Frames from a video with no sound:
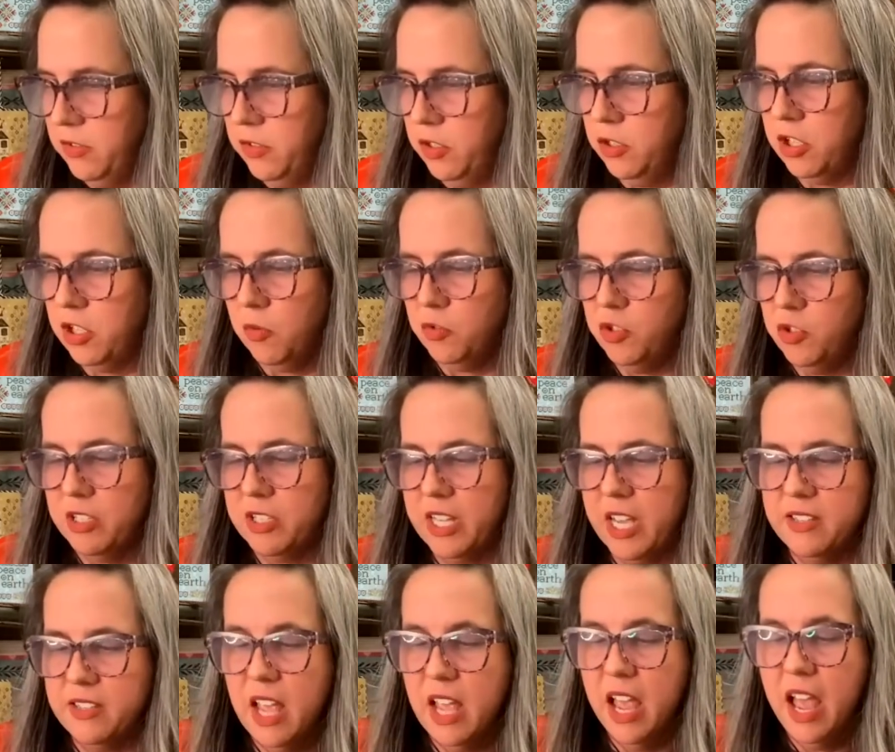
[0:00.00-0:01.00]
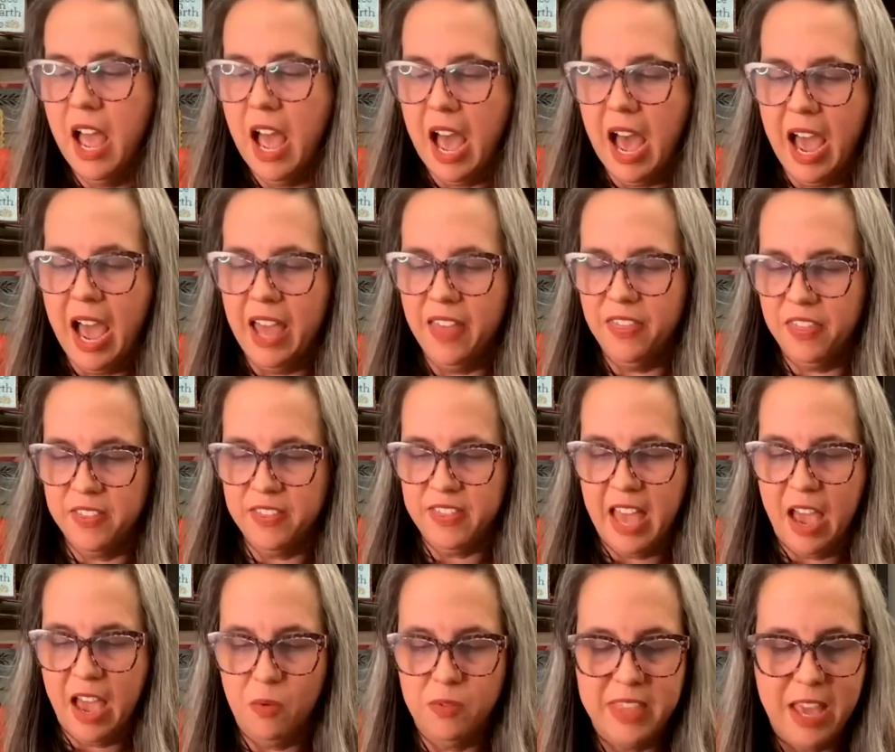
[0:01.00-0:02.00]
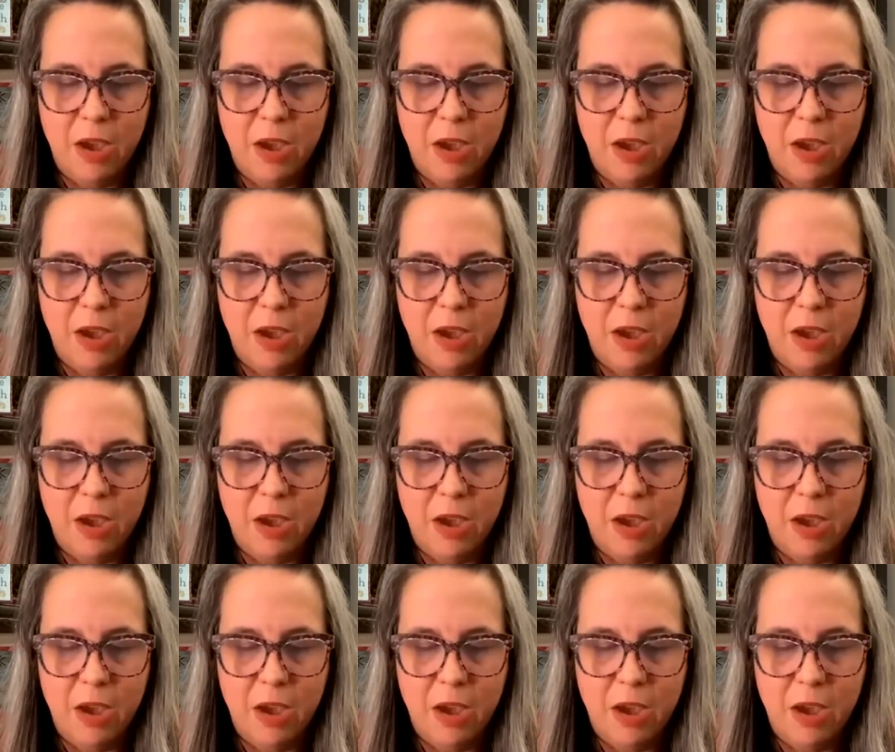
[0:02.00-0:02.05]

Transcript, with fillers: one of those to show? Just because I think